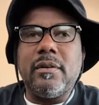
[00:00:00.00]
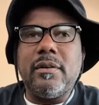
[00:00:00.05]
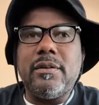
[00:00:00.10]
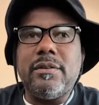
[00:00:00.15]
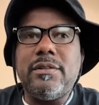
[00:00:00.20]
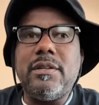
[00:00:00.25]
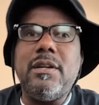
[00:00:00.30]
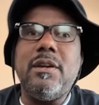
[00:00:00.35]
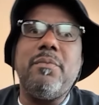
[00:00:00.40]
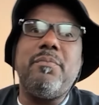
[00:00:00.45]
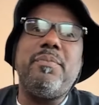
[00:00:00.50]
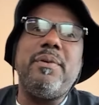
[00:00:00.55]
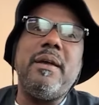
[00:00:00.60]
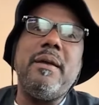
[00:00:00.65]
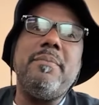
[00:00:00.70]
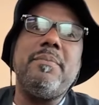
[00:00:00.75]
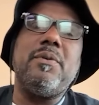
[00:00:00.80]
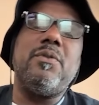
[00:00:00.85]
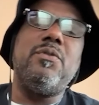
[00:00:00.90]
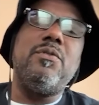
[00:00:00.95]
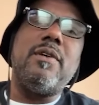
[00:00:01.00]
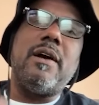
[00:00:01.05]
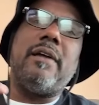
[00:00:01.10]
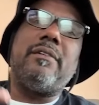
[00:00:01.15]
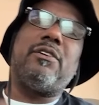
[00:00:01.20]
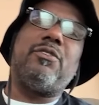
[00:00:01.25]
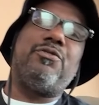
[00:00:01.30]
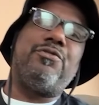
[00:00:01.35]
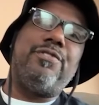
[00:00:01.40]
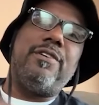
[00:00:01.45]
See, the people who have
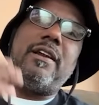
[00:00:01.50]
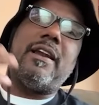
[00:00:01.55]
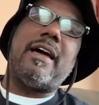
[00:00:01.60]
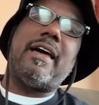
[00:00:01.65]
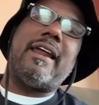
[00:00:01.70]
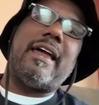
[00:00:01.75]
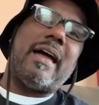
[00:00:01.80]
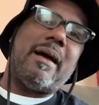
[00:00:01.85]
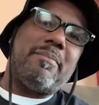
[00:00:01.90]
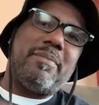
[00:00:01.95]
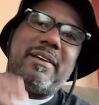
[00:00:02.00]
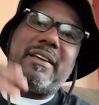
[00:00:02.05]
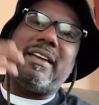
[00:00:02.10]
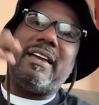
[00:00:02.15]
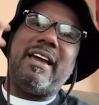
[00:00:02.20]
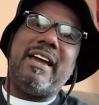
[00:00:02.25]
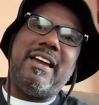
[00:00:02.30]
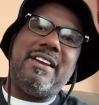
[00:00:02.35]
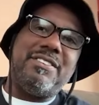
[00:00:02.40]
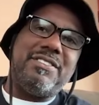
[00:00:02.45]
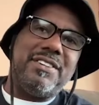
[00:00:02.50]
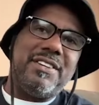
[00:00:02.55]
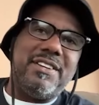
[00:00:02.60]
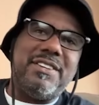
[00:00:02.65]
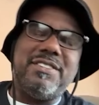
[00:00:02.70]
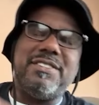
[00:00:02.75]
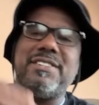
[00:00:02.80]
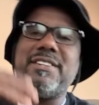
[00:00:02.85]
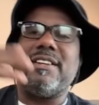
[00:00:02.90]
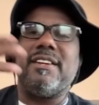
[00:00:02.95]
to fill out
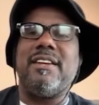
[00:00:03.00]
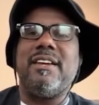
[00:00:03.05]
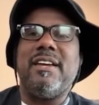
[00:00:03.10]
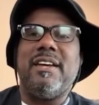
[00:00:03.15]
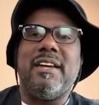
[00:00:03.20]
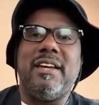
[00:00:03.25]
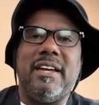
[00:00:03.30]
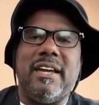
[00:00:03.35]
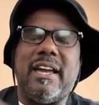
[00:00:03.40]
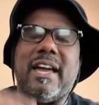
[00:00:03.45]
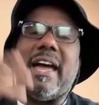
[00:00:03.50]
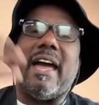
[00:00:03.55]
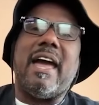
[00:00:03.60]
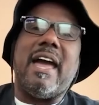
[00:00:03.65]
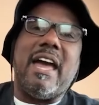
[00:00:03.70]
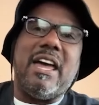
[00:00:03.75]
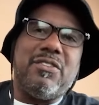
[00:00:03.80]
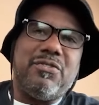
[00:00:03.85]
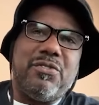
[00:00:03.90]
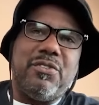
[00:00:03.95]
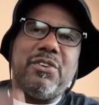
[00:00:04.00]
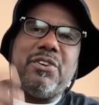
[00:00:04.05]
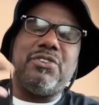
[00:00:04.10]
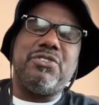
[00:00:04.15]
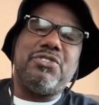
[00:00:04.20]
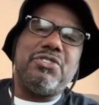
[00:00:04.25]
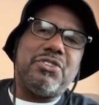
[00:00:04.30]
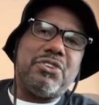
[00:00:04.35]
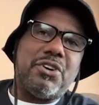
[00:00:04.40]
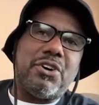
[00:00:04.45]
applications and ask for a
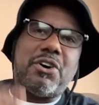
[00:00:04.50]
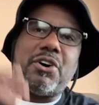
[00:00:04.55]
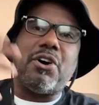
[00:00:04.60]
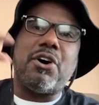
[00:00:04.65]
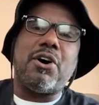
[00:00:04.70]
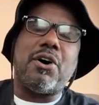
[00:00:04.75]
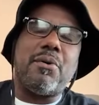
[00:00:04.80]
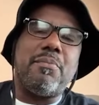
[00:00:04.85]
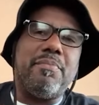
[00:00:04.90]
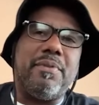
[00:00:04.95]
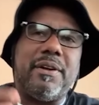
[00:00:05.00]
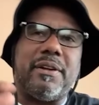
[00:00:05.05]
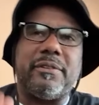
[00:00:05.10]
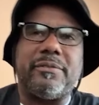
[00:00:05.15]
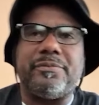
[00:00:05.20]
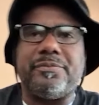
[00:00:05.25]
job and,